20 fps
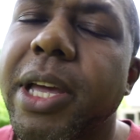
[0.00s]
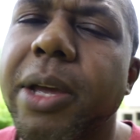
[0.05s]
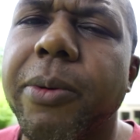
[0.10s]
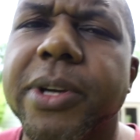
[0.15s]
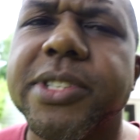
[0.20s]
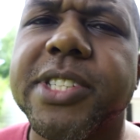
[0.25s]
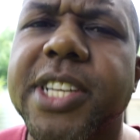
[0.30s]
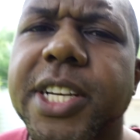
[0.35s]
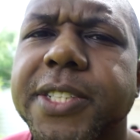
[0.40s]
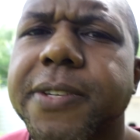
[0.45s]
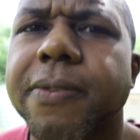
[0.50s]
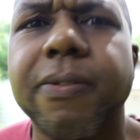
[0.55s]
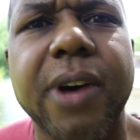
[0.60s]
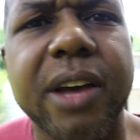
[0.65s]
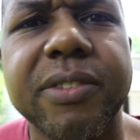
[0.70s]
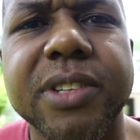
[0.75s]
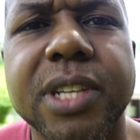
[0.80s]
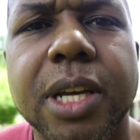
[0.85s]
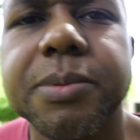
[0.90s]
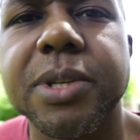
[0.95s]
anyways, here's
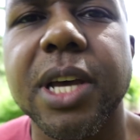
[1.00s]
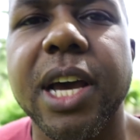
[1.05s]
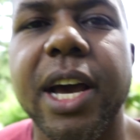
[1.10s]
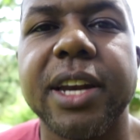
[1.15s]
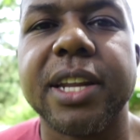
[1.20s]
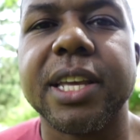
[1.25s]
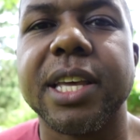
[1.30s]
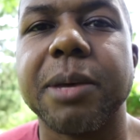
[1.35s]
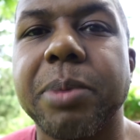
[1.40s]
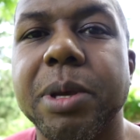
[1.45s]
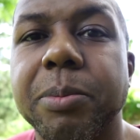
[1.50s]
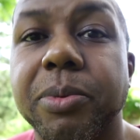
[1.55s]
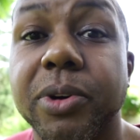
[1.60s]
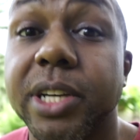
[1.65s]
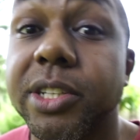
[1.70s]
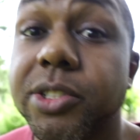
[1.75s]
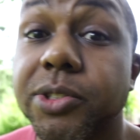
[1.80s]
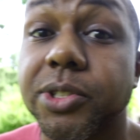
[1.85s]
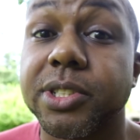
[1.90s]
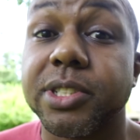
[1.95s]
5 tips on how to get people
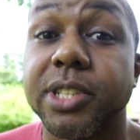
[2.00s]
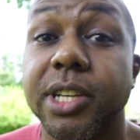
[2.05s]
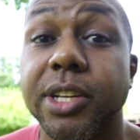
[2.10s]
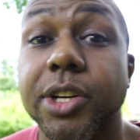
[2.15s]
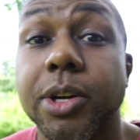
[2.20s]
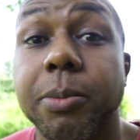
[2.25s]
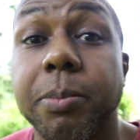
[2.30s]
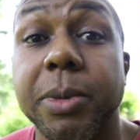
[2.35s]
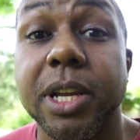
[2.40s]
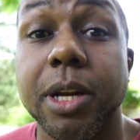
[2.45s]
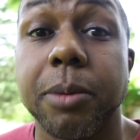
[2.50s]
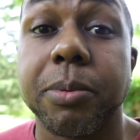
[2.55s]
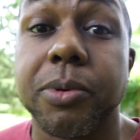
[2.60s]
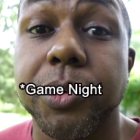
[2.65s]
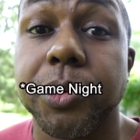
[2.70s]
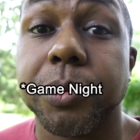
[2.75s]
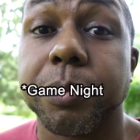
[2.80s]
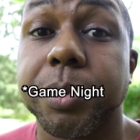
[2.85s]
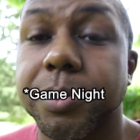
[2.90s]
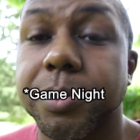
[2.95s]
interested in your meetup group.